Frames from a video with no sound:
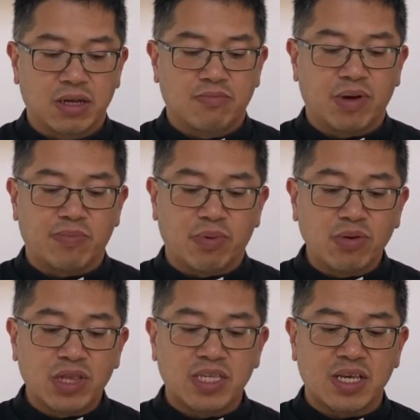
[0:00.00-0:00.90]
But
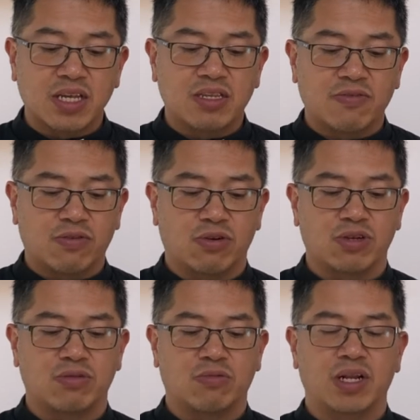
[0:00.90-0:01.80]
both saints, of
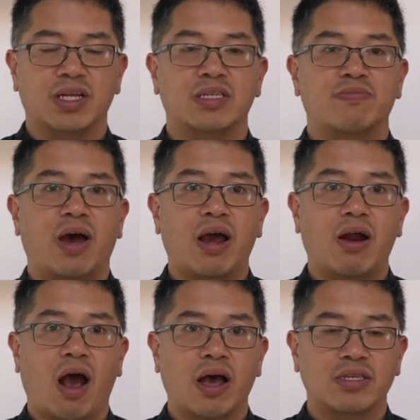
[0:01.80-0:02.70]
course, will inspire
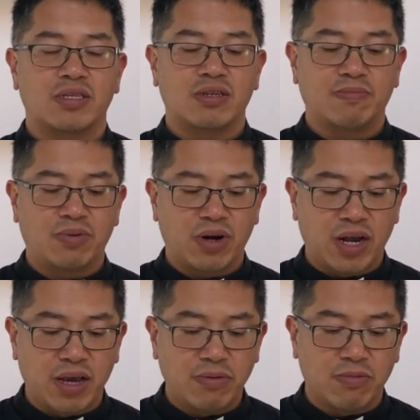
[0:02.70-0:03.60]
us to
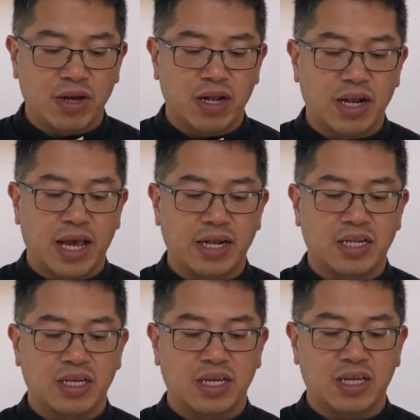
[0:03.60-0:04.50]
pray well and
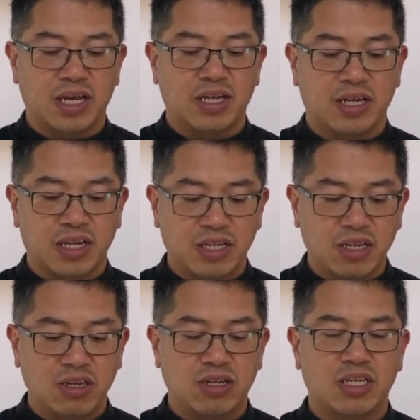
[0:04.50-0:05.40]
to con- and
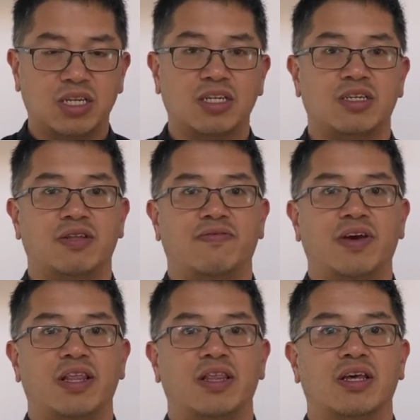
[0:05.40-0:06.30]
continue to teach the
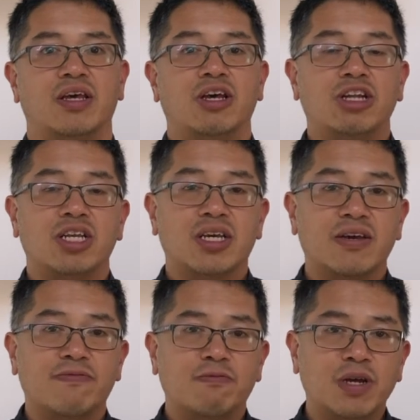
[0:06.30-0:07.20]
faith, to
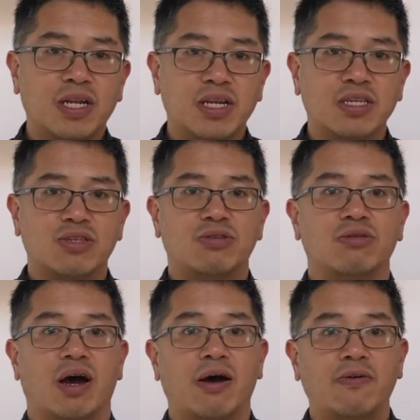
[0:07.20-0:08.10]
give witness to
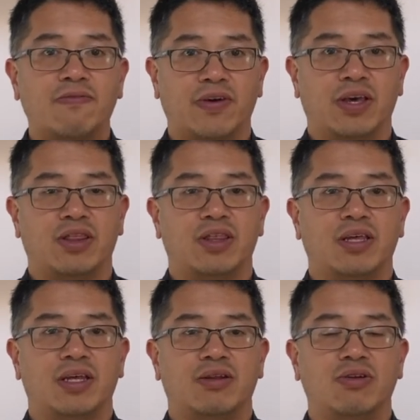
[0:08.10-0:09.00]
our faith,
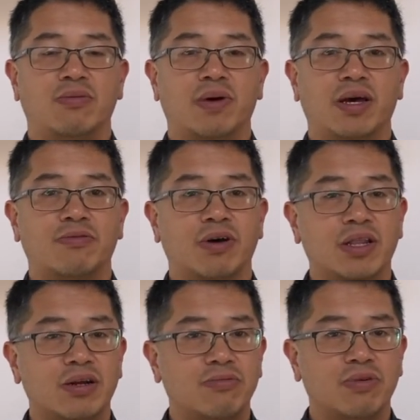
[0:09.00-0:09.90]
no matter
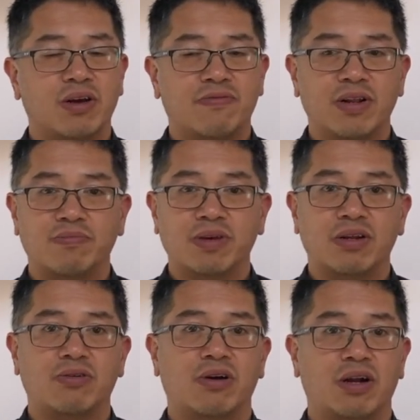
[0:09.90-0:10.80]
whether we are
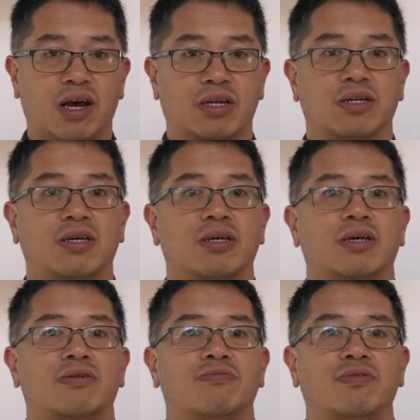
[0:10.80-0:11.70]
Filipino or not.
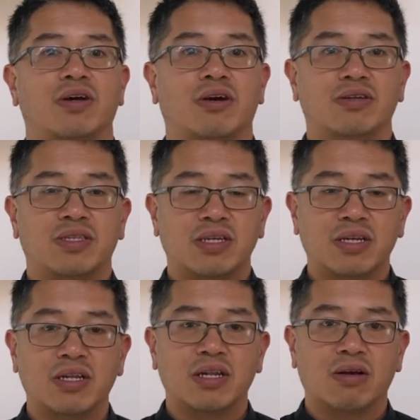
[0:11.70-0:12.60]
We are
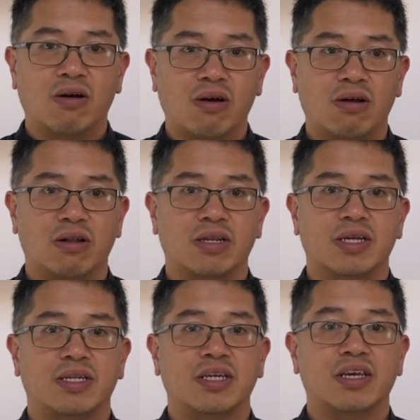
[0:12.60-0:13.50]
still
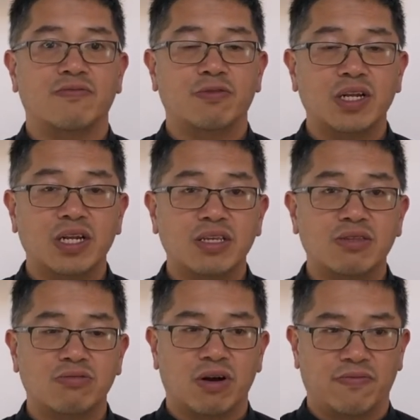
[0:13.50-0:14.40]
called to give witness
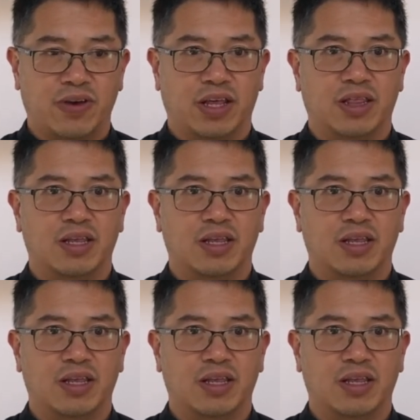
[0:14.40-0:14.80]
to our faith.